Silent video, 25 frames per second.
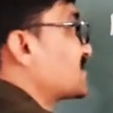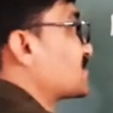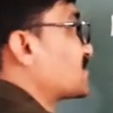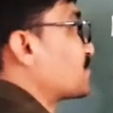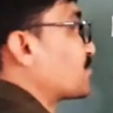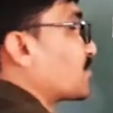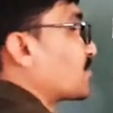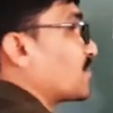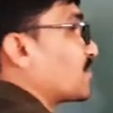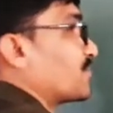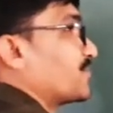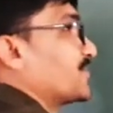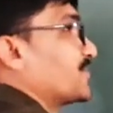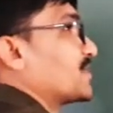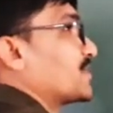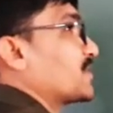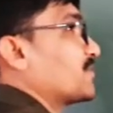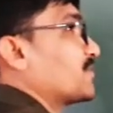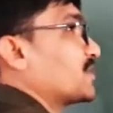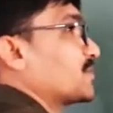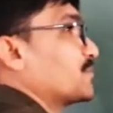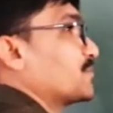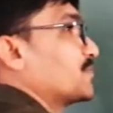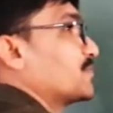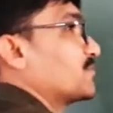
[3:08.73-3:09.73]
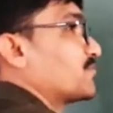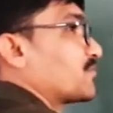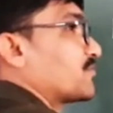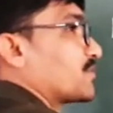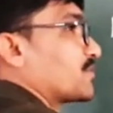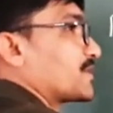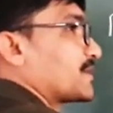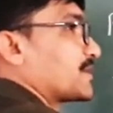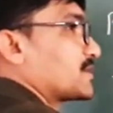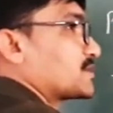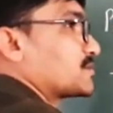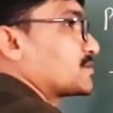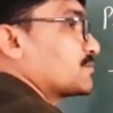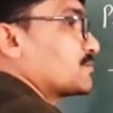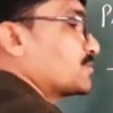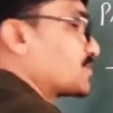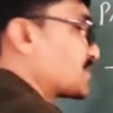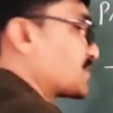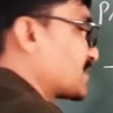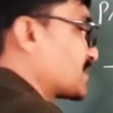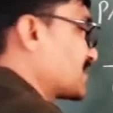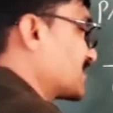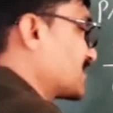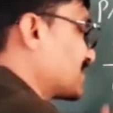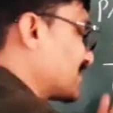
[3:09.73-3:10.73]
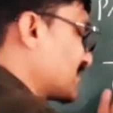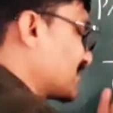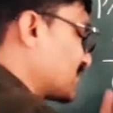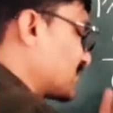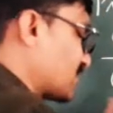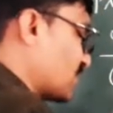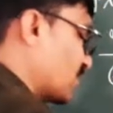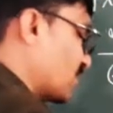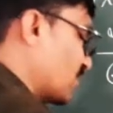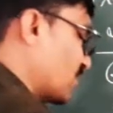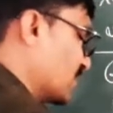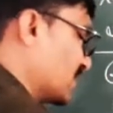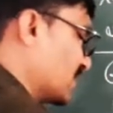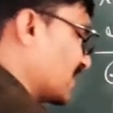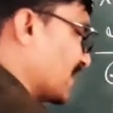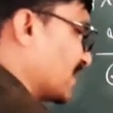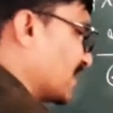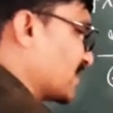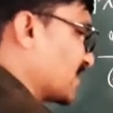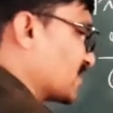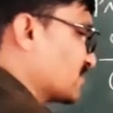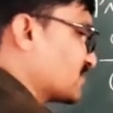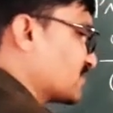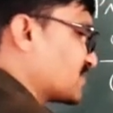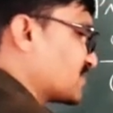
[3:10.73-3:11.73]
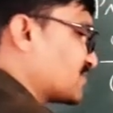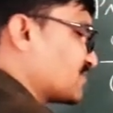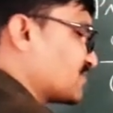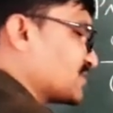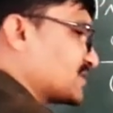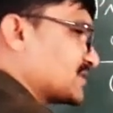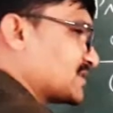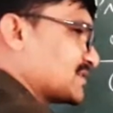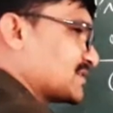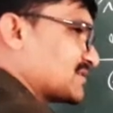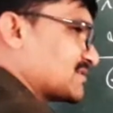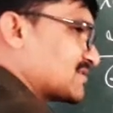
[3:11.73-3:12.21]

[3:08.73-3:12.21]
profit available for distribution, these all the items which is